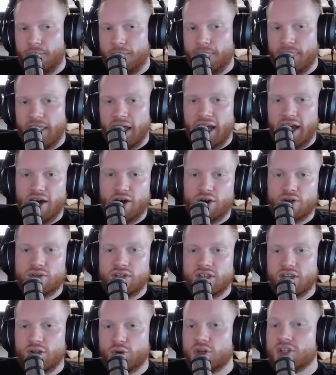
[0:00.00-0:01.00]
Now,
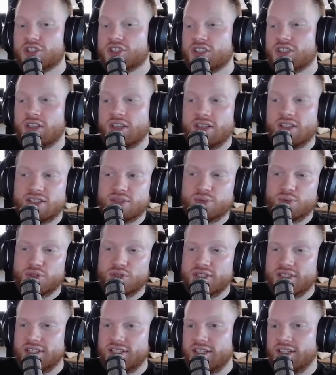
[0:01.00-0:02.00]
the question is, will
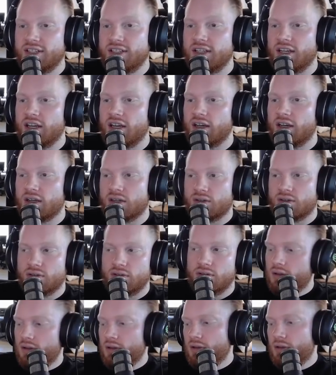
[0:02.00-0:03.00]
CDL
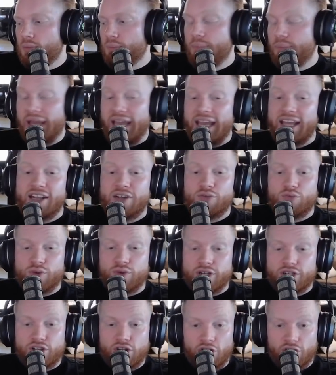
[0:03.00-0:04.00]
ban it
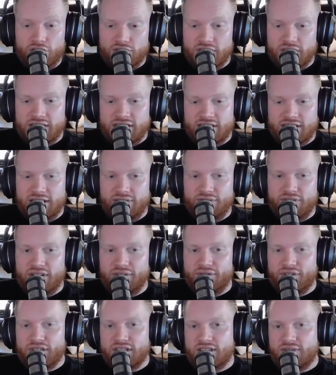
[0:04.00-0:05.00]
regardless, even
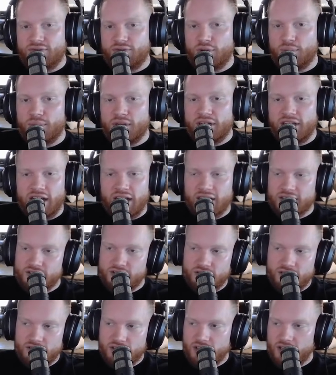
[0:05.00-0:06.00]
if it's from a
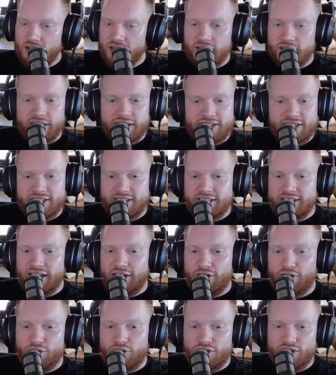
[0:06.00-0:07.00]
doctor, kind of like
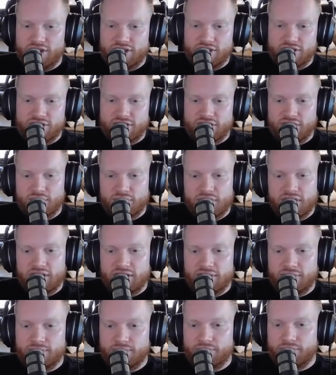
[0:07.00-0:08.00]
steroids or
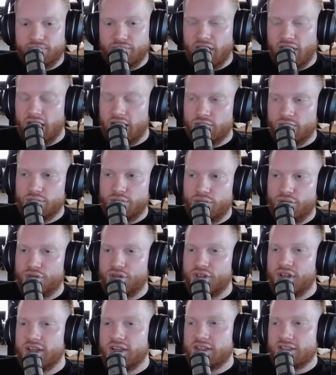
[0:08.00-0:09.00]
something? I don't
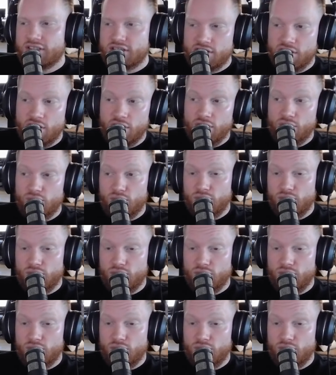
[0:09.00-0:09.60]
think so.